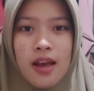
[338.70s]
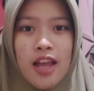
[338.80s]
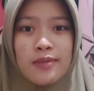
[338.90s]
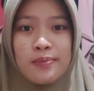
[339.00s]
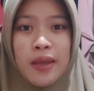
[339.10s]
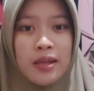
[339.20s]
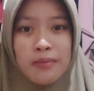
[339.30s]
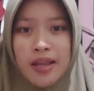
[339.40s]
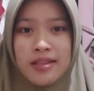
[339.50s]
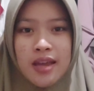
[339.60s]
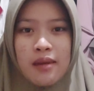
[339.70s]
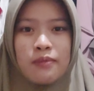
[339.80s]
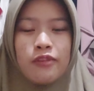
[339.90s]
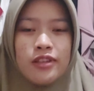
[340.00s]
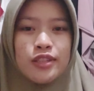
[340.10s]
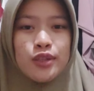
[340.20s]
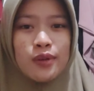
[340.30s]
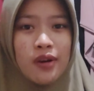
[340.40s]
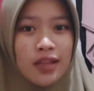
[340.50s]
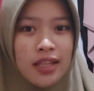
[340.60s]
I spending my time with
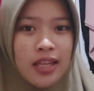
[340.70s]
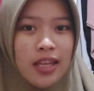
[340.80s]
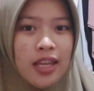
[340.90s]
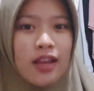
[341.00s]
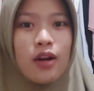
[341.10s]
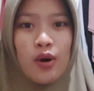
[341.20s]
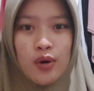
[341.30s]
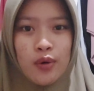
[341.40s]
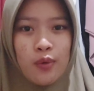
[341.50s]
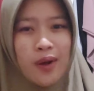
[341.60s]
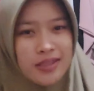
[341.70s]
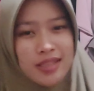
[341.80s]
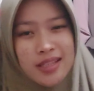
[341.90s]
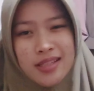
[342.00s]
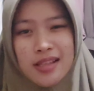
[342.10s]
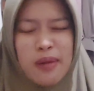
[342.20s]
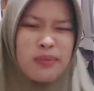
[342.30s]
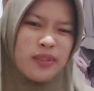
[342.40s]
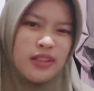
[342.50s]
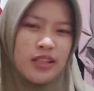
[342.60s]
scrolling or watching some
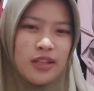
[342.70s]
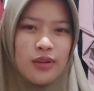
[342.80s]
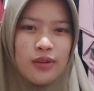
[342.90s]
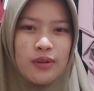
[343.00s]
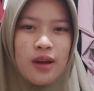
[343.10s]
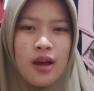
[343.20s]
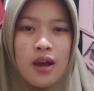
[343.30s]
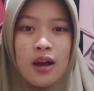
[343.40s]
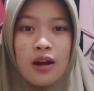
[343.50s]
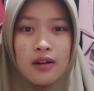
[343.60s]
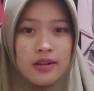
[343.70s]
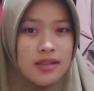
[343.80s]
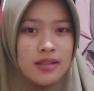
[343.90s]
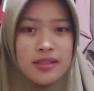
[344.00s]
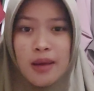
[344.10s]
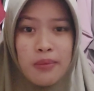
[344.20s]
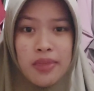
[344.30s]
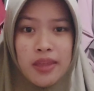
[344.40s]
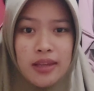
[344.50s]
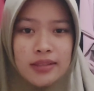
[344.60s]
video or
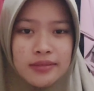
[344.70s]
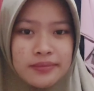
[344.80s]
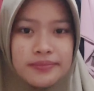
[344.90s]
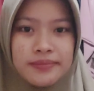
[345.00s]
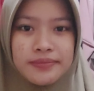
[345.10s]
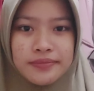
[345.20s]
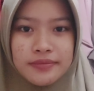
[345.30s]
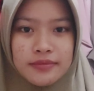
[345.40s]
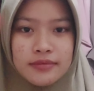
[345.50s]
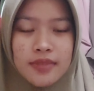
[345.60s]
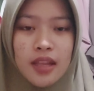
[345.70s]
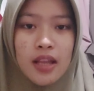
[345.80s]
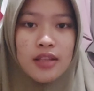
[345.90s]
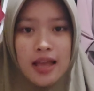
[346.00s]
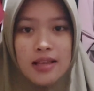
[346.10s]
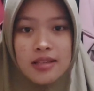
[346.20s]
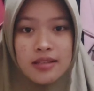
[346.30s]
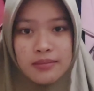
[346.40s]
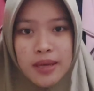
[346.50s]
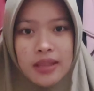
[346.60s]
something.
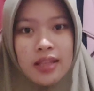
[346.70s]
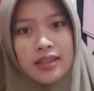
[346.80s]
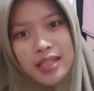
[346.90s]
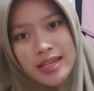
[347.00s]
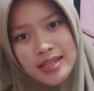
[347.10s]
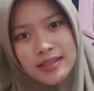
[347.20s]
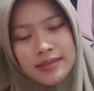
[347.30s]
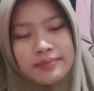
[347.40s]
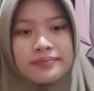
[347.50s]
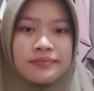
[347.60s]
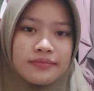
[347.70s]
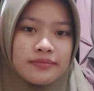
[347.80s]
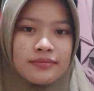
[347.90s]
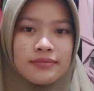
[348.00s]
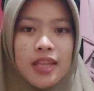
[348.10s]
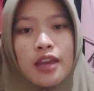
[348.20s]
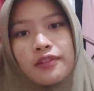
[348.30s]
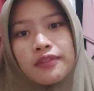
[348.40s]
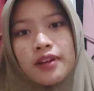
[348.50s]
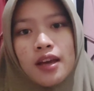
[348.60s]
Last but not least, if